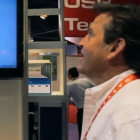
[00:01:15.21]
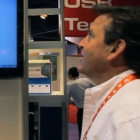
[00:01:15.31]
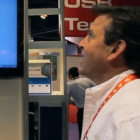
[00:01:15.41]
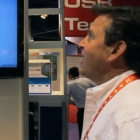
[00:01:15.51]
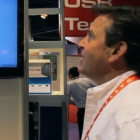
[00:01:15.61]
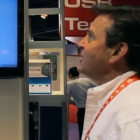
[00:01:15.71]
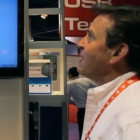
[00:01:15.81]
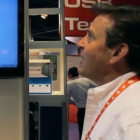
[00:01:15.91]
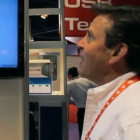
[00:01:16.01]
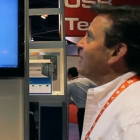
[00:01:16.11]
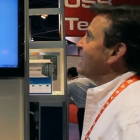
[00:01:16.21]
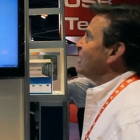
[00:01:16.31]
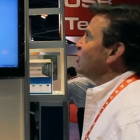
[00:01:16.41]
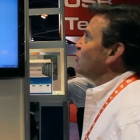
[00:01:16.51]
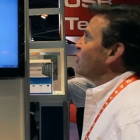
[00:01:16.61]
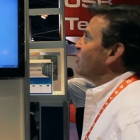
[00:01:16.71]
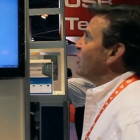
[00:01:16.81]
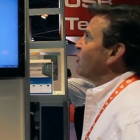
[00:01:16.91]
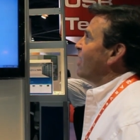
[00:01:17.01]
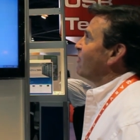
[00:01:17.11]
So now I can take my applications with
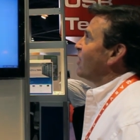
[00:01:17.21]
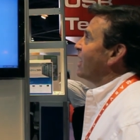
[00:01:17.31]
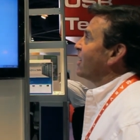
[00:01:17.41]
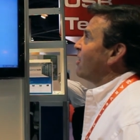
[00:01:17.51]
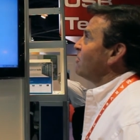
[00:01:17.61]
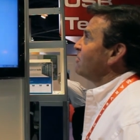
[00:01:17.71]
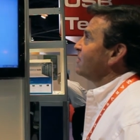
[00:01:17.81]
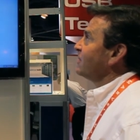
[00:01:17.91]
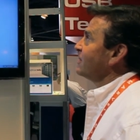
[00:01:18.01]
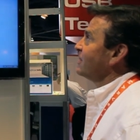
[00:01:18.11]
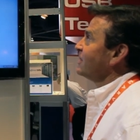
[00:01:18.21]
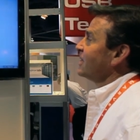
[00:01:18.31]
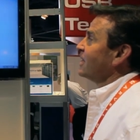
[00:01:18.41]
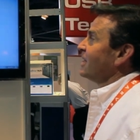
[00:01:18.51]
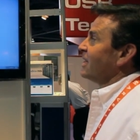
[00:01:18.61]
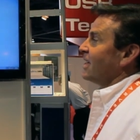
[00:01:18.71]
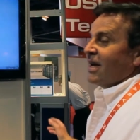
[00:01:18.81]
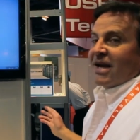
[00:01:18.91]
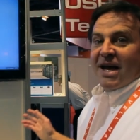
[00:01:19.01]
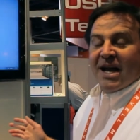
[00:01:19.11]
me wherever I go.
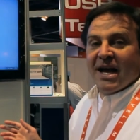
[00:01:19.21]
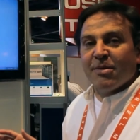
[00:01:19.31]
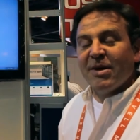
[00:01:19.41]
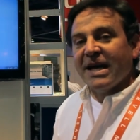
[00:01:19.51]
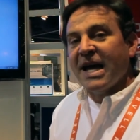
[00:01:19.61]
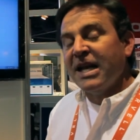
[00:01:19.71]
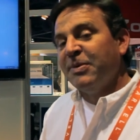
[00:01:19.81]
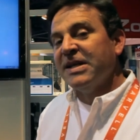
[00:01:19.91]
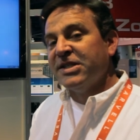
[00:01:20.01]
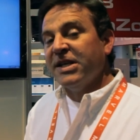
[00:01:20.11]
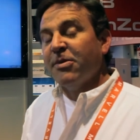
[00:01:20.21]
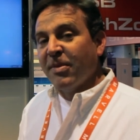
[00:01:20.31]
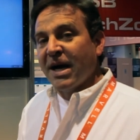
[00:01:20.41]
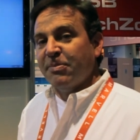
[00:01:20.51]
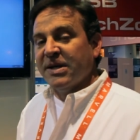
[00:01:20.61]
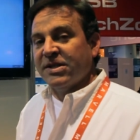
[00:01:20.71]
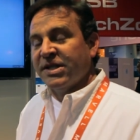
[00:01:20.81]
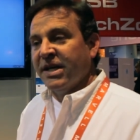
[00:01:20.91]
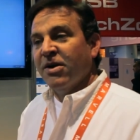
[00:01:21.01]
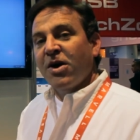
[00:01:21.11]
And I can make any PC my
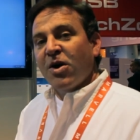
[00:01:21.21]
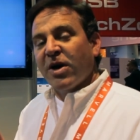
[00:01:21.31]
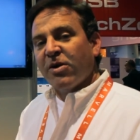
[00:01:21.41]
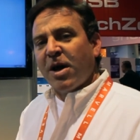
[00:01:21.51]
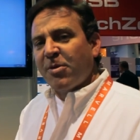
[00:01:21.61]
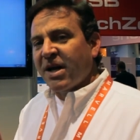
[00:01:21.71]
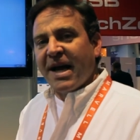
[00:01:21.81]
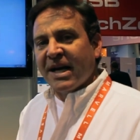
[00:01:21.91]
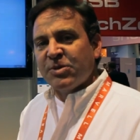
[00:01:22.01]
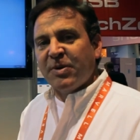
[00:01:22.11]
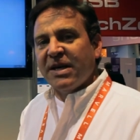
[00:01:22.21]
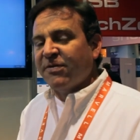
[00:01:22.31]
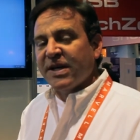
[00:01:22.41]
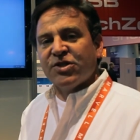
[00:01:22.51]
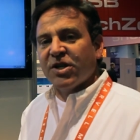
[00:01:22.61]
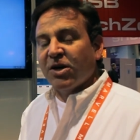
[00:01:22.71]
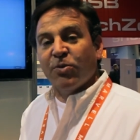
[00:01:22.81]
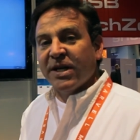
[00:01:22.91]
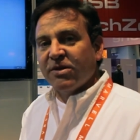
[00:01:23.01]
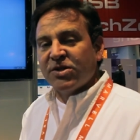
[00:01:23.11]
PC. Whether I'm on XP, Vista,
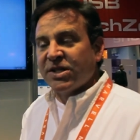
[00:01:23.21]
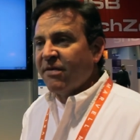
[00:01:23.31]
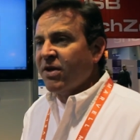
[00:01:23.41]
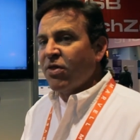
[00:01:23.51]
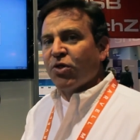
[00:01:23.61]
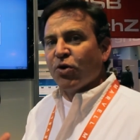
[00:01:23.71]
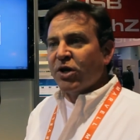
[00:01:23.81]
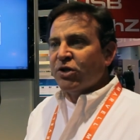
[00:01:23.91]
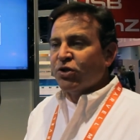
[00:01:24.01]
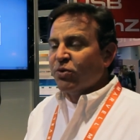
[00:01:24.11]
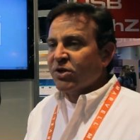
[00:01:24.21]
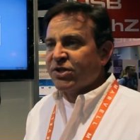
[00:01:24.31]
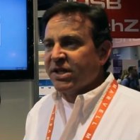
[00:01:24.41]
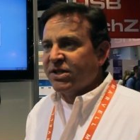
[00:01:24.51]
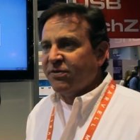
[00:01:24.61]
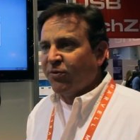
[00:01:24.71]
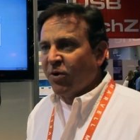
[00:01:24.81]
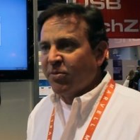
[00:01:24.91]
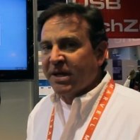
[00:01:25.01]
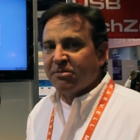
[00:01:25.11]
Windows 7, 32 or
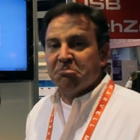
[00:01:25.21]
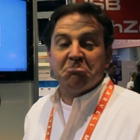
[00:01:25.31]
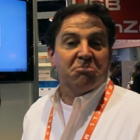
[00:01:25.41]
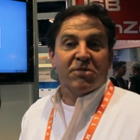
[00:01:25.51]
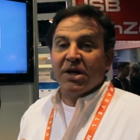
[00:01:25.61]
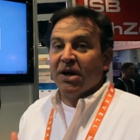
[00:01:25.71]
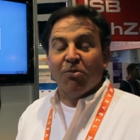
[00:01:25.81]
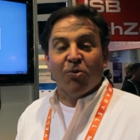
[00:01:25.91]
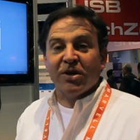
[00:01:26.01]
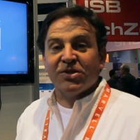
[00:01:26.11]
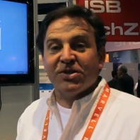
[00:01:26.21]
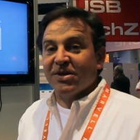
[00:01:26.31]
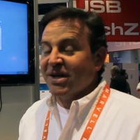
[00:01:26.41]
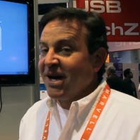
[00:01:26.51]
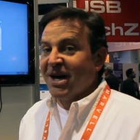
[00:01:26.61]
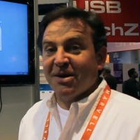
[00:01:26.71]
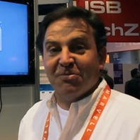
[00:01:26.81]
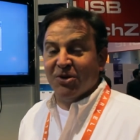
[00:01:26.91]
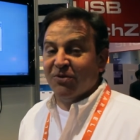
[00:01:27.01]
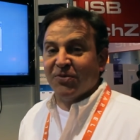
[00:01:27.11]
64-bit, it works
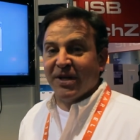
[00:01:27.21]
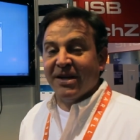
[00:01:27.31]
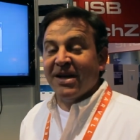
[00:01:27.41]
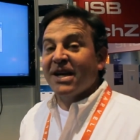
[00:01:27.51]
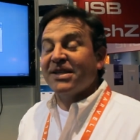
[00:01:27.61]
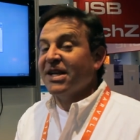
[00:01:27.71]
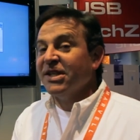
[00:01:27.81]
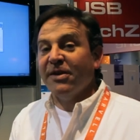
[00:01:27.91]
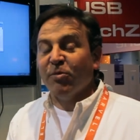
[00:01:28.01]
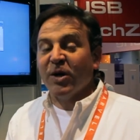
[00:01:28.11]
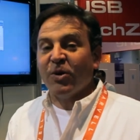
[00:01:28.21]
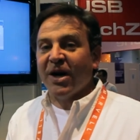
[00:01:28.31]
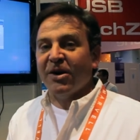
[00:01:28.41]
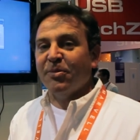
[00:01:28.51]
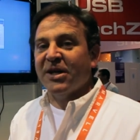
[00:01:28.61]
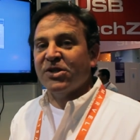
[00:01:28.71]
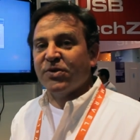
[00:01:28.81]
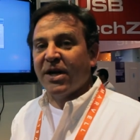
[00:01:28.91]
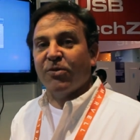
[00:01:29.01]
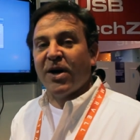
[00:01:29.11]
beautifully. It doesn't even require
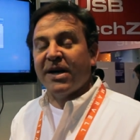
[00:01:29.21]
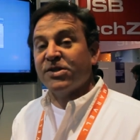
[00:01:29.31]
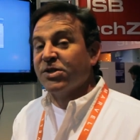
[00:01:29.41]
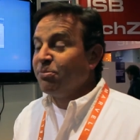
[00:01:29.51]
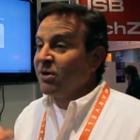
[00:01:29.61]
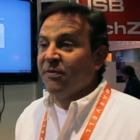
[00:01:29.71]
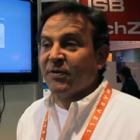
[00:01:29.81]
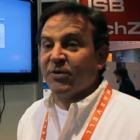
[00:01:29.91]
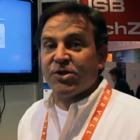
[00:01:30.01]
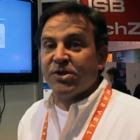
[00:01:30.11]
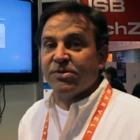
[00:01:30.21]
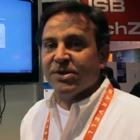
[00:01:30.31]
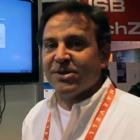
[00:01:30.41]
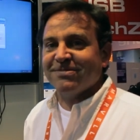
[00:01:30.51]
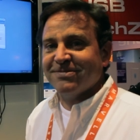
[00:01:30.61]
administrative rights, so perfect for students.